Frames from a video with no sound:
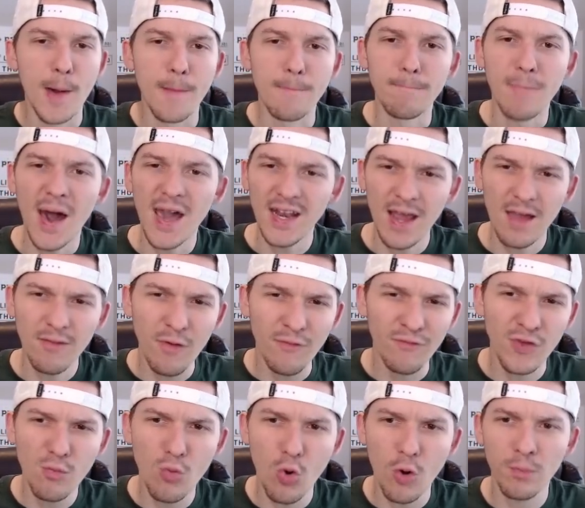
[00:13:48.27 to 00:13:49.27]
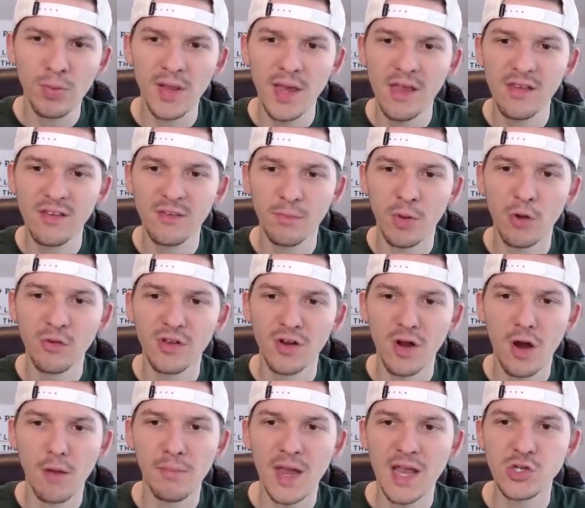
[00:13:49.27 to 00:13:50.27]
Might have a few more plays posted
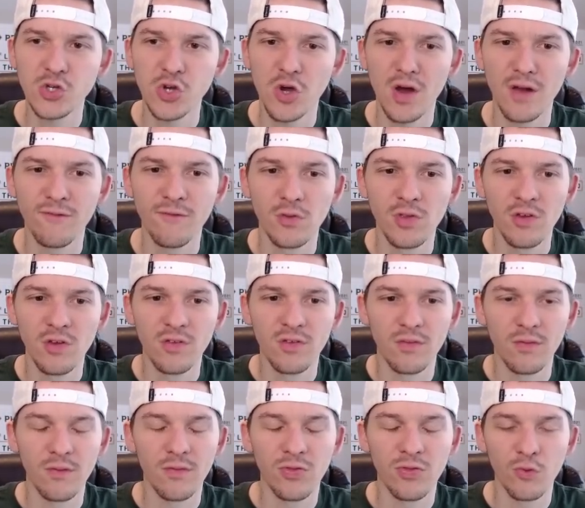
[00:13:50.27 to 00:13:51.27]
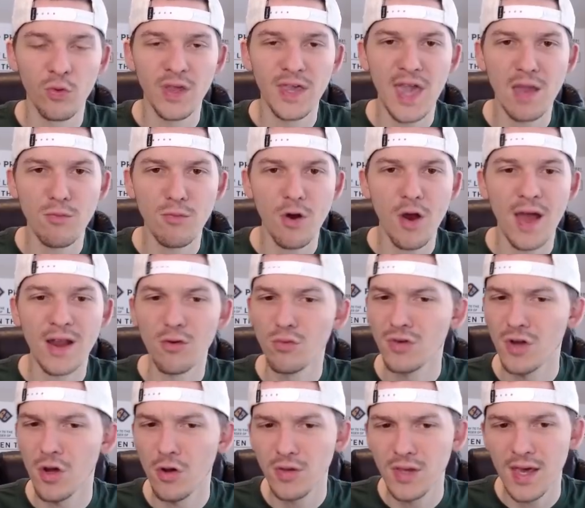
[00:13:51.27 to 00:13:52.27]
on Patreon for this 3-gamer. I don't
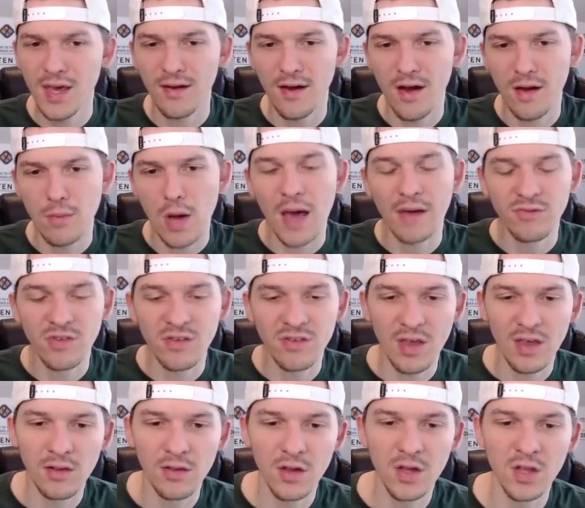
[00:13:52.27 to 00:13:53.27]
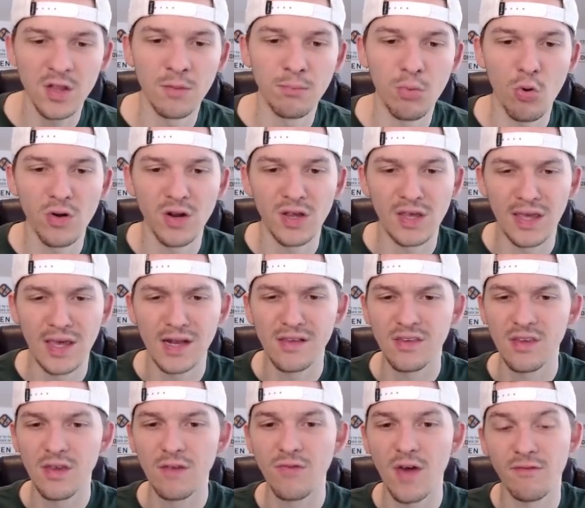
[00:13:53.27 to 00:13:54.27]
know yet. I'll have to take a look at the board again and
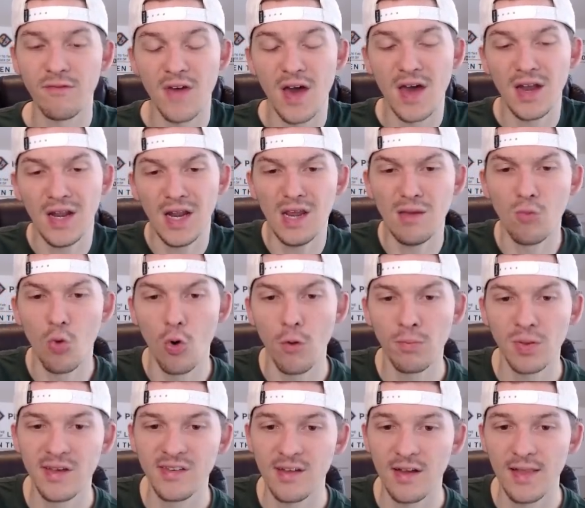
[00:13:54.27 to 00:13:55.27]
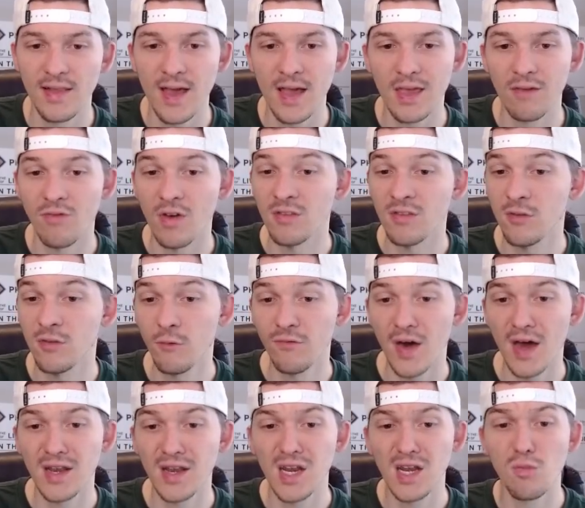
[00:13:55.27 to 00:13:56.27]
see if I find any more plays I like. If I do
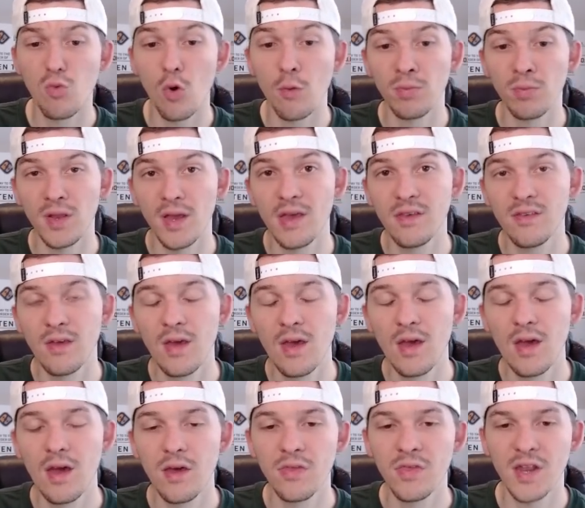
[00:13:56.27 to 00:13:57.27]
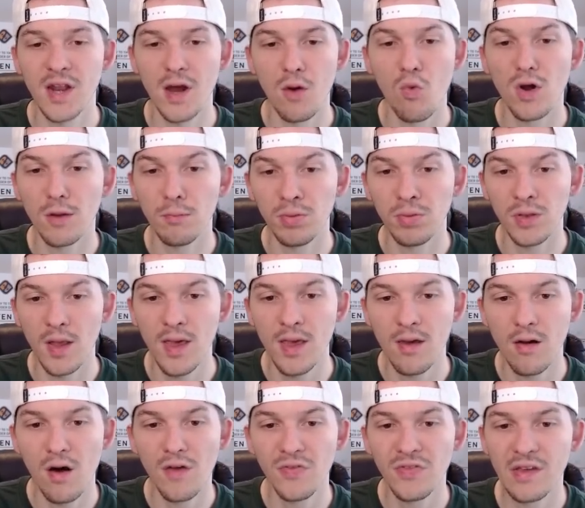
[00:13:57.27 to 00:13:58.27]
find any more plays that I want to
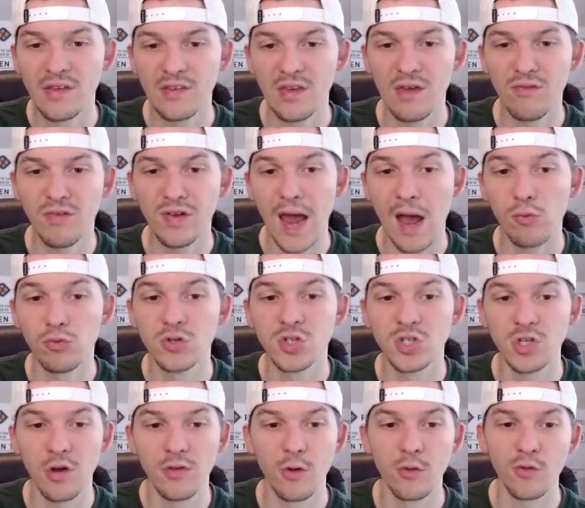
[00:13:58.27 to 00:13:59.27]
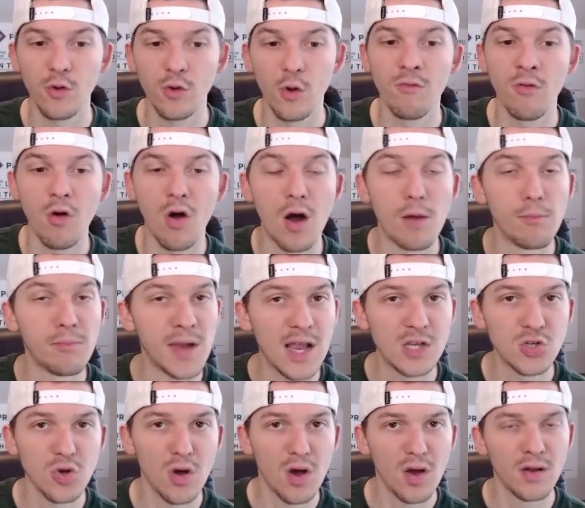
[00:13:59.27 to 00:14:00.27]
play on Thanksgiving, I will share those over on
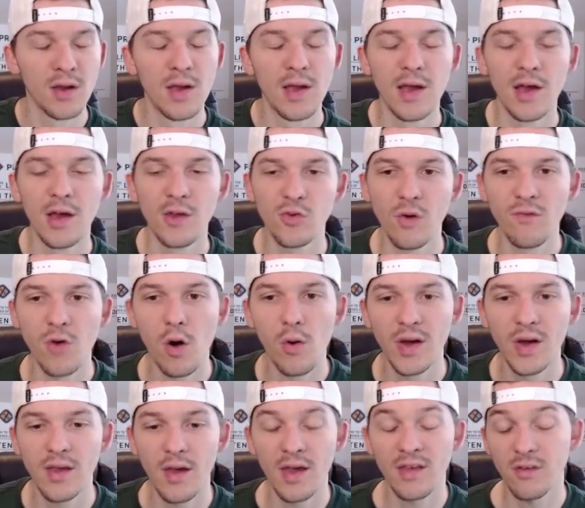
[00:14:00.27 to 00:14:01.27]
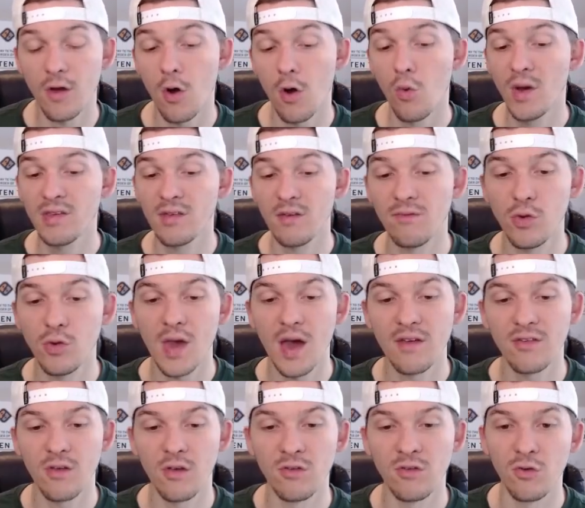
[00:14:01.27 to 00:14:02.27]
Patreon. So as always,
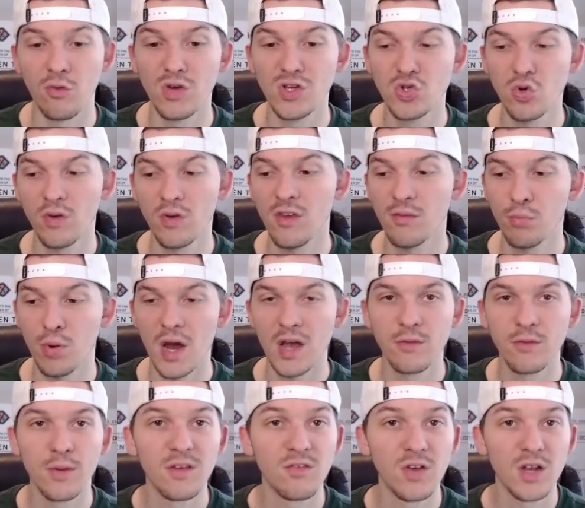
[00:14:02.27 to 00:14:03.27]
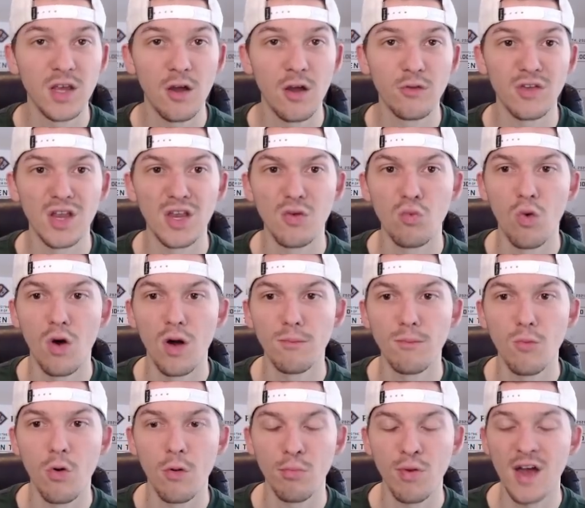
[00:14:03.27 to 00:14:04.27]
guys do enjoy these prospects videos and you want
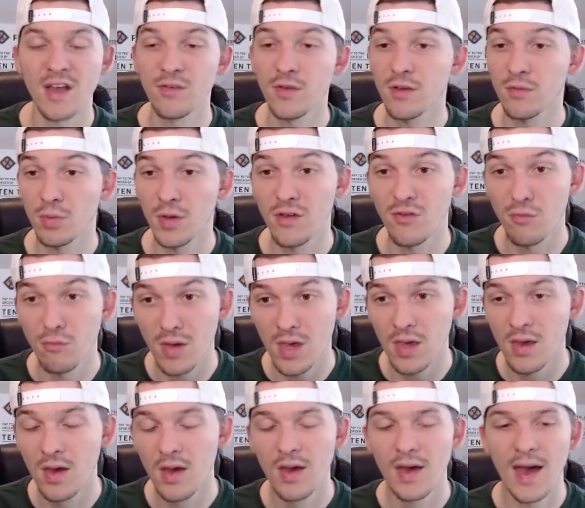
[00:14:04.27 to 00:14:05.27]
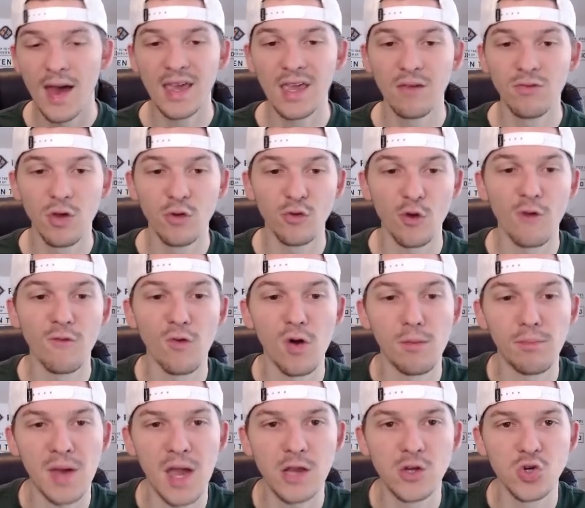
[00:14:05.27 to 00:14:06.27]
more prospects plays from me, I give those over
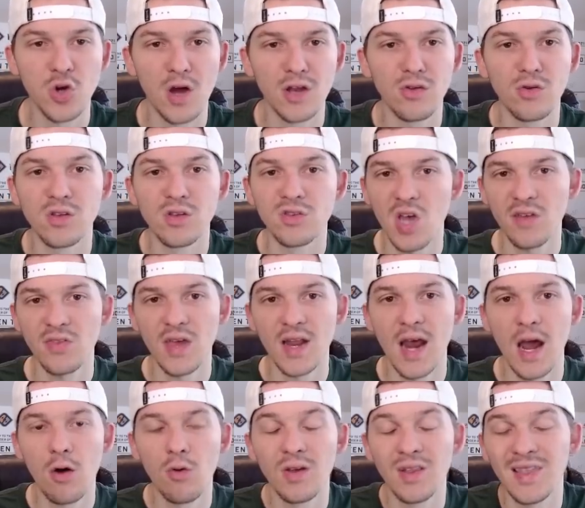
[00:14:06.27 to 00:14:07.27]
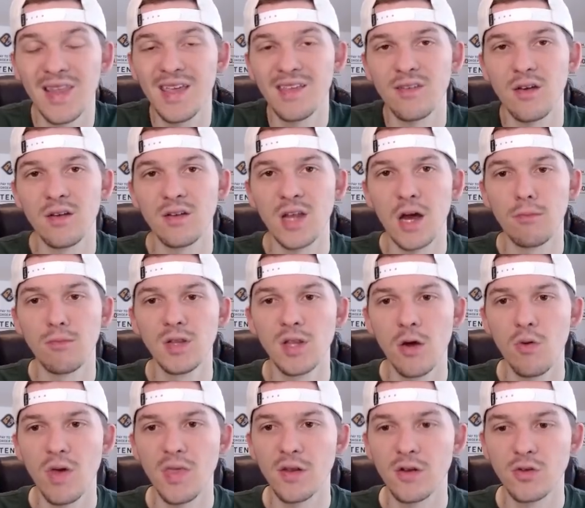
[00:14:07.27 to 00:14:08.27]
on Patreon. You can check that out, linked down
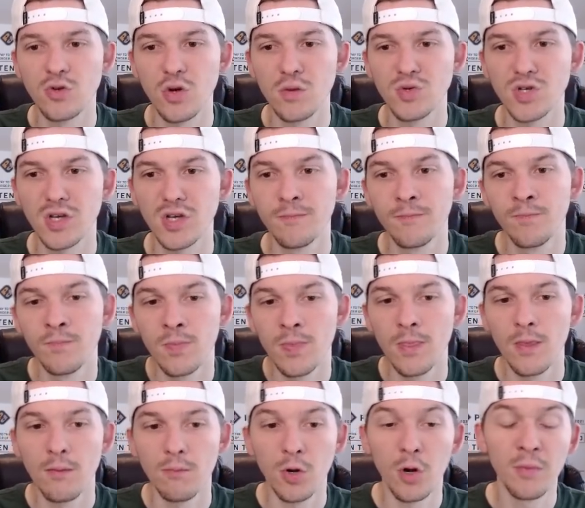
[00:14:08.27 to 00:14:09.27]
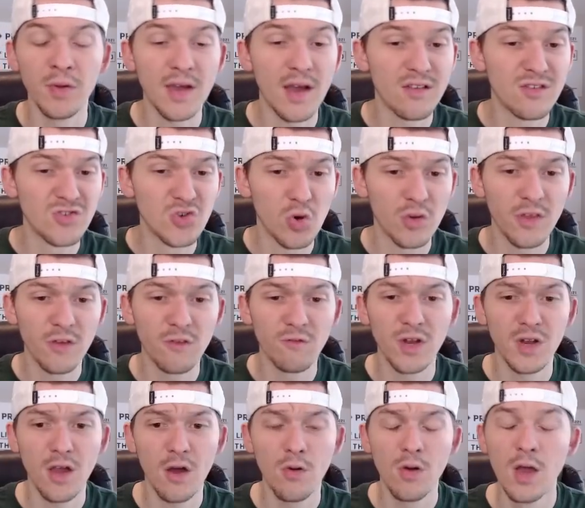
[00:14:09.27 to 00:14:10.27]
below in the description. But I hope you guys enjoyed this
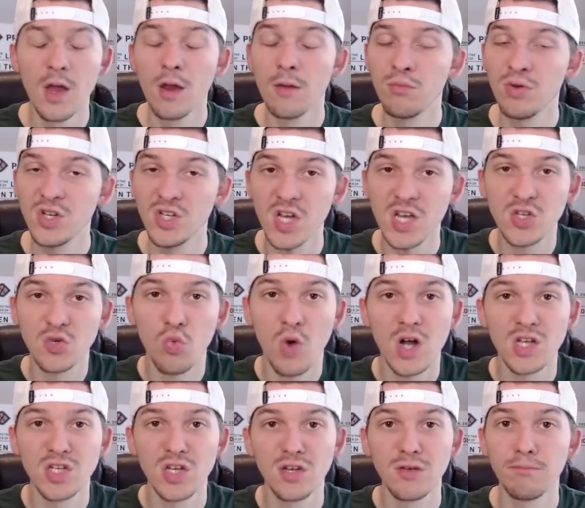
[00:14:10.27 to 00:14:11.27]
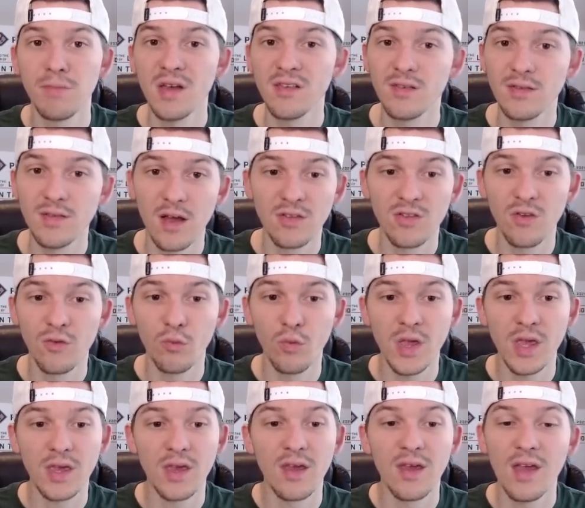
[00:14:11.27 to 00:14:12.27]
video. Appreciate you watching. Best of luck this
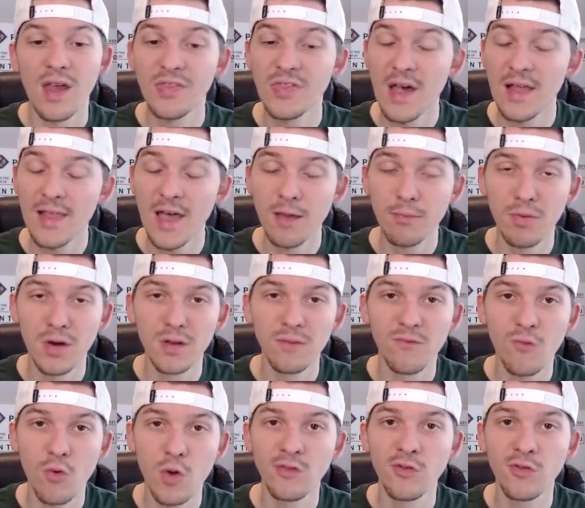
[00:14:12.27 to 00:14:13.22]
week. Hit that like button before